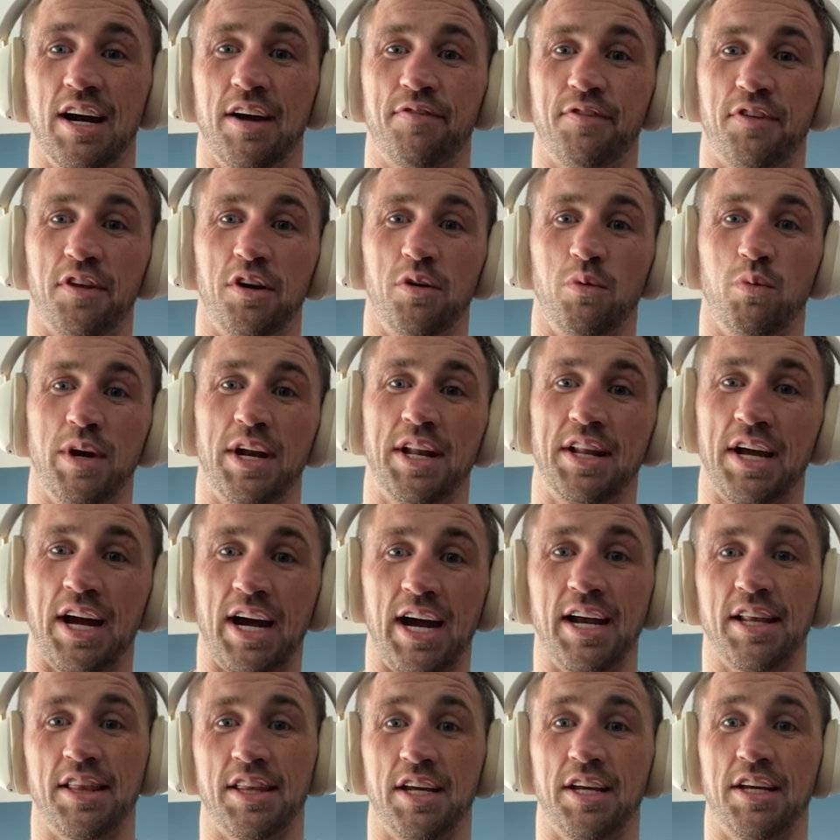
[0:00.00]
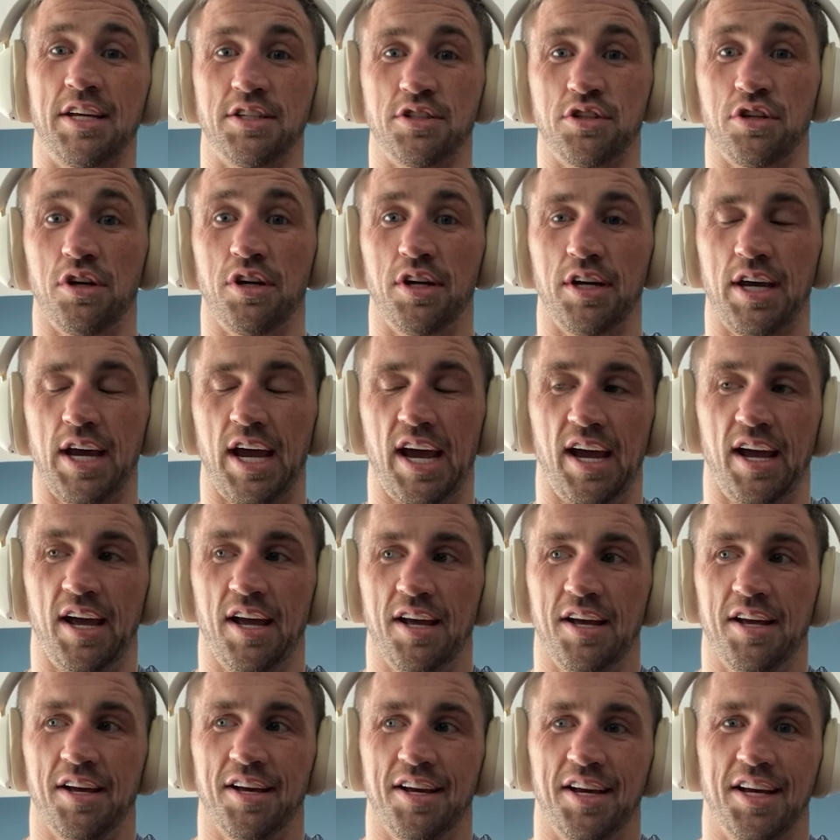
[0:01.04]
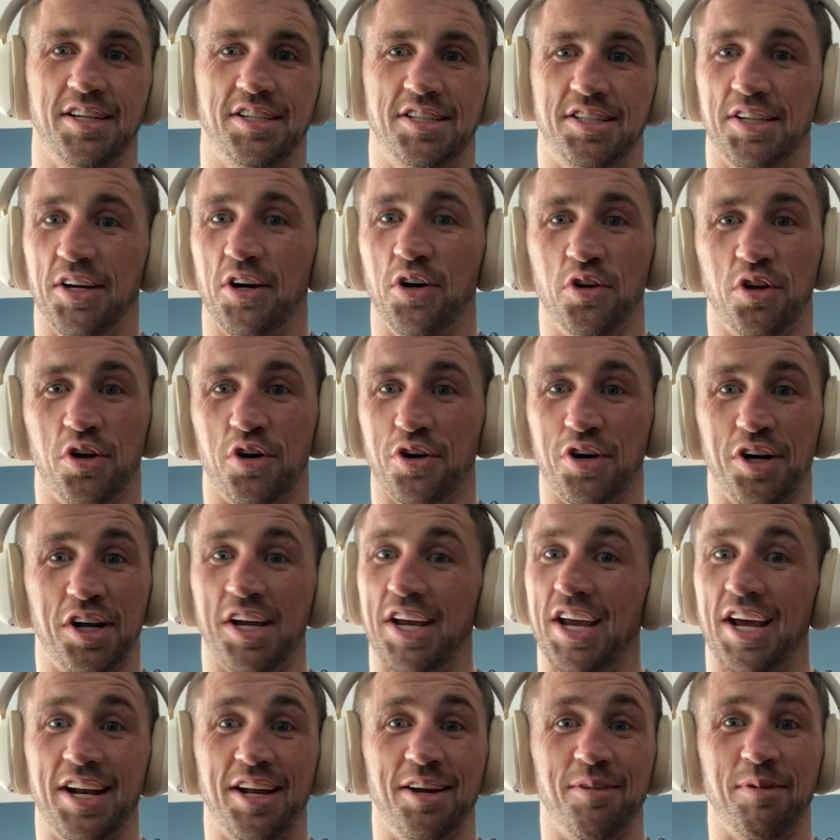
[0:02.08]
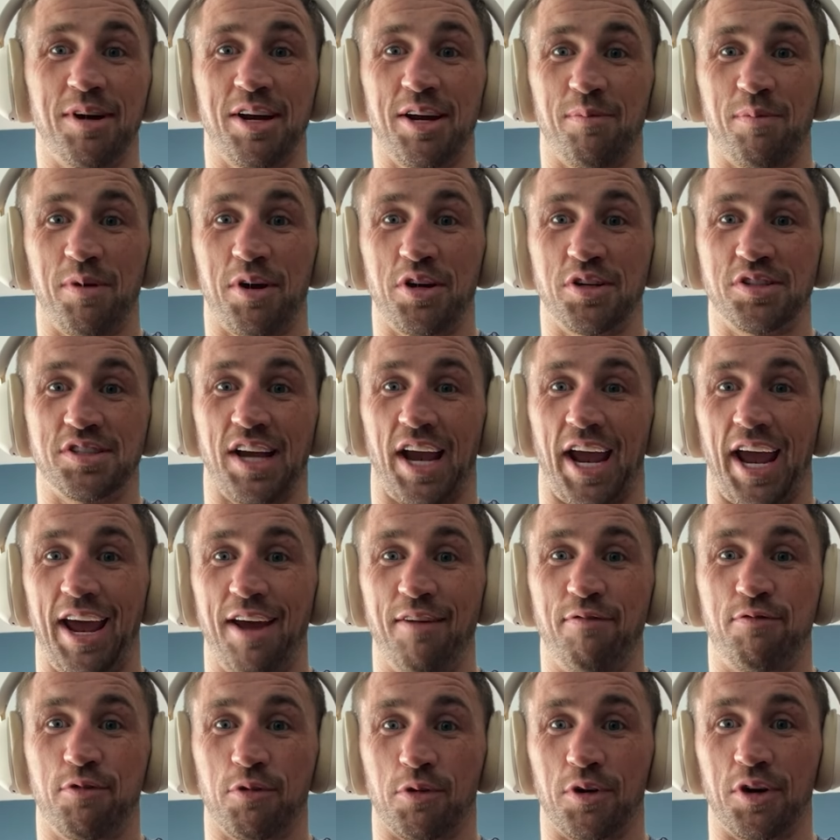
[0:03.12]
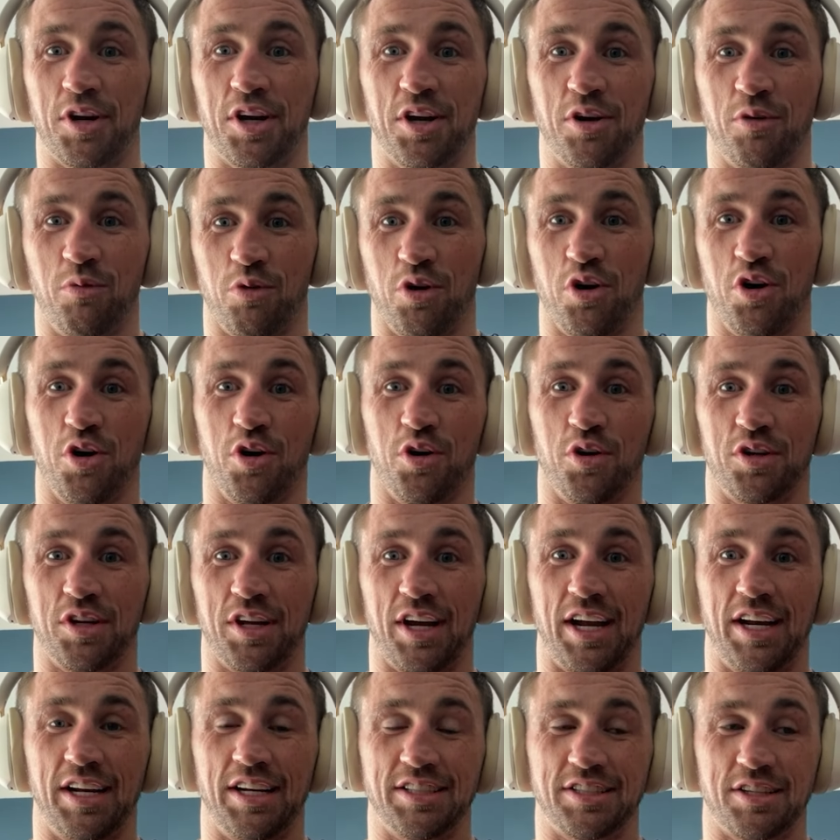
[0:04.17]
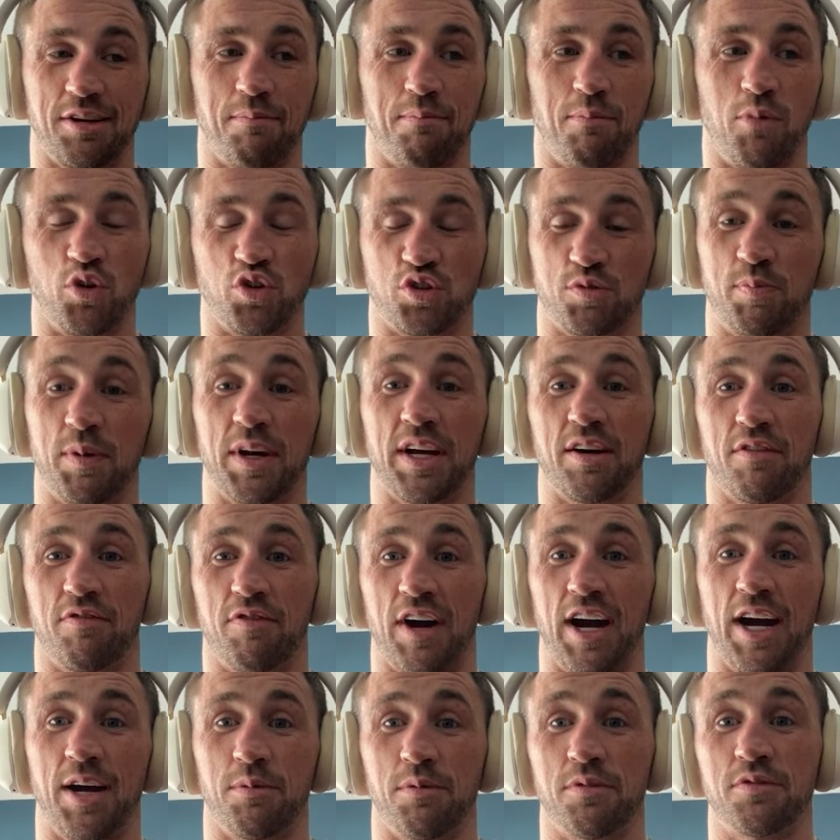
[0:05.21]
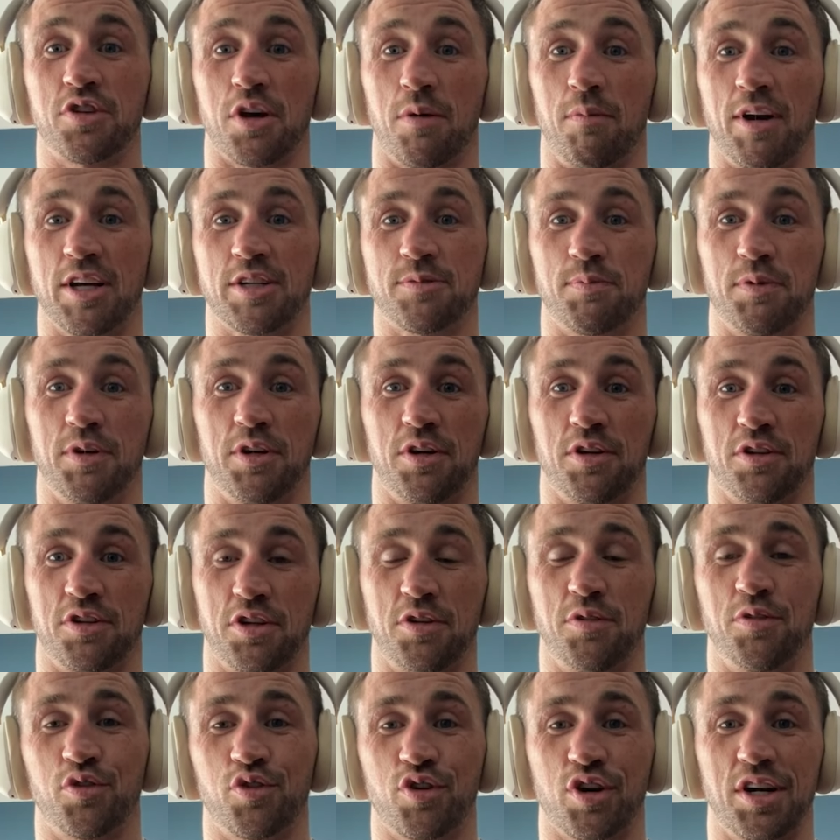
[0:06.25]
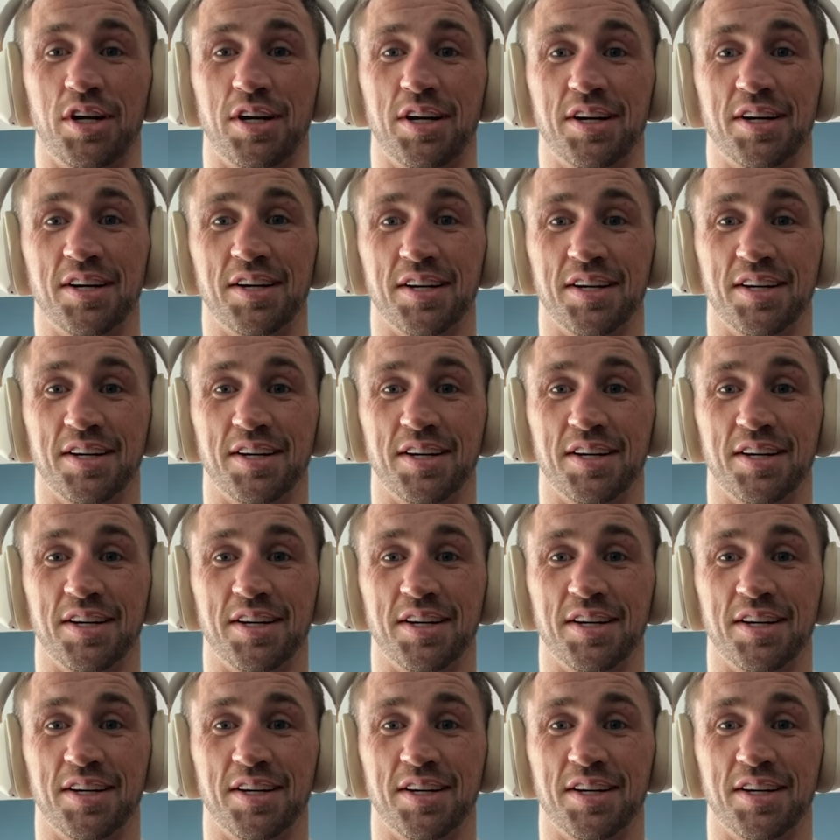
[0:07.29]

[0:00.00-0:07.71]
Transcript: after the win that I think he's going to get, he's still not going to get it, mate, because everyone in the world, and it's a much bigger fight with Tom Aspinall. Do you agree?